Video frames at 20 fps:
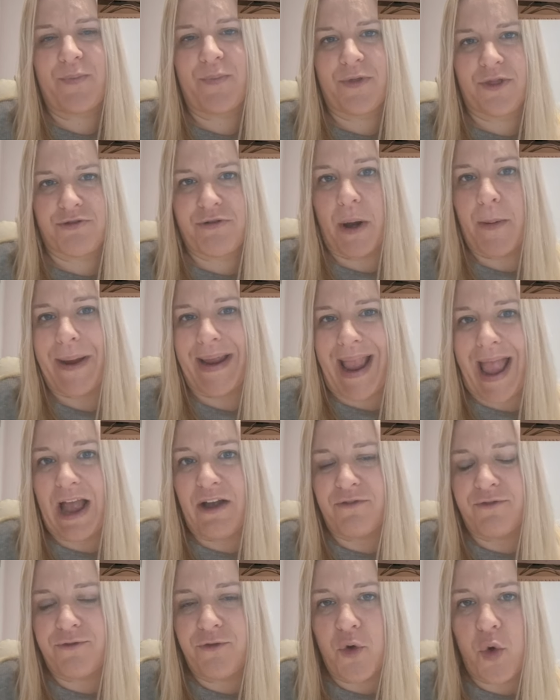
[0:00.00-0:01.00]
throwing
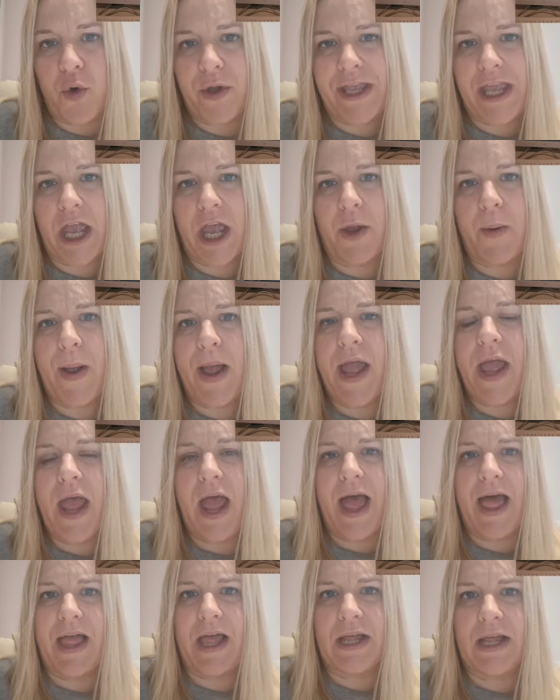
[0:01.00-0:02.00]
out for you.
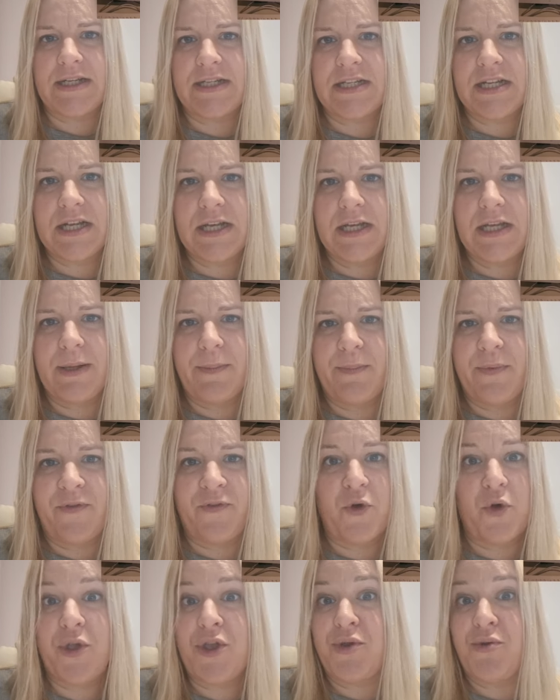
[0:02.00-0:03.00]
And
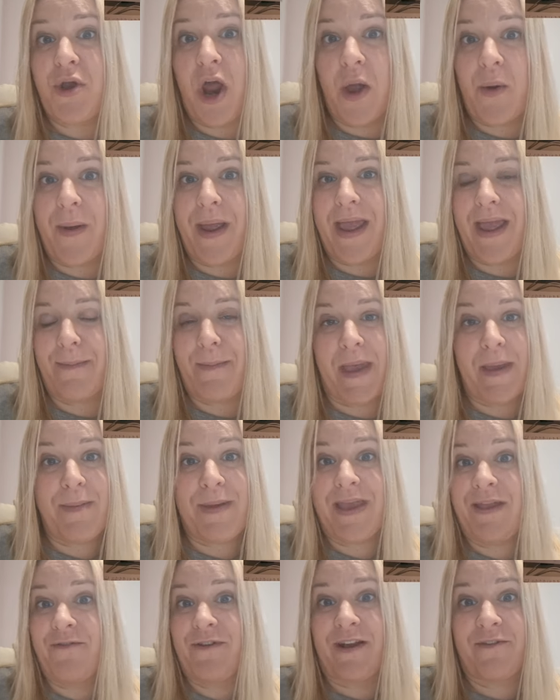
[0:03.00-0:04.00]
before you know it, maybe
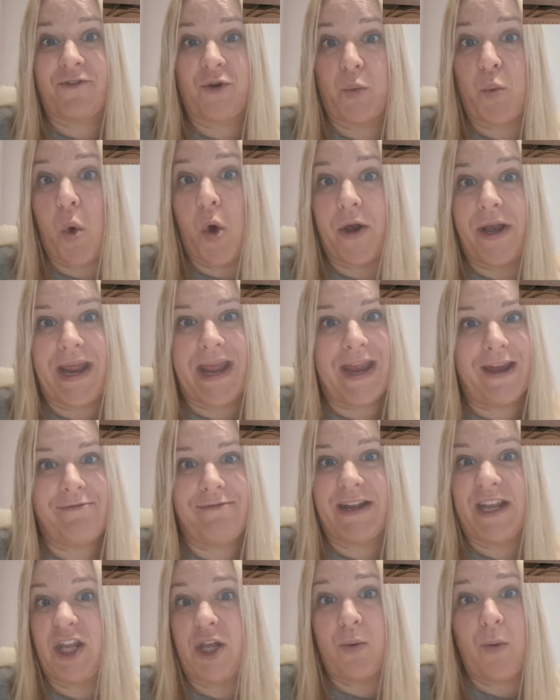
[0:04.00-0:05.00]
even after one
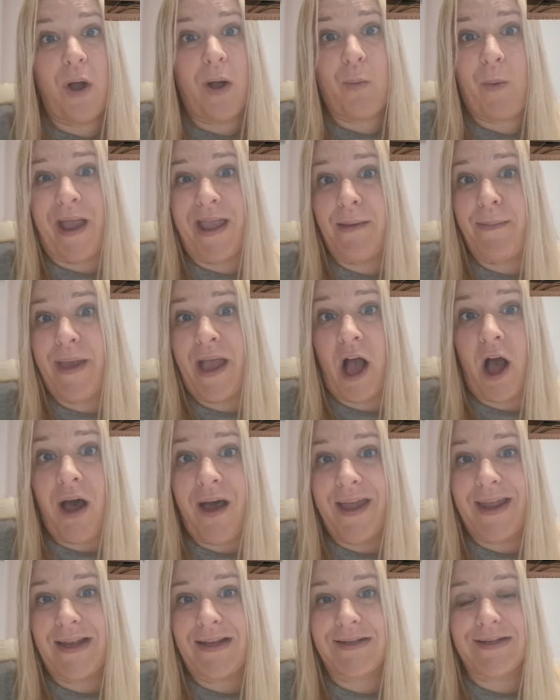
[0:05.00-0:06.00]
hearing, you are way
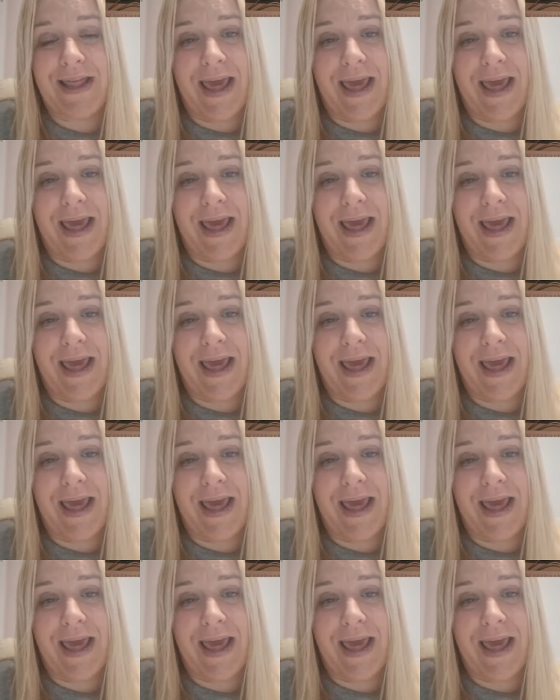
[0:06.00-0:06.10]
behind.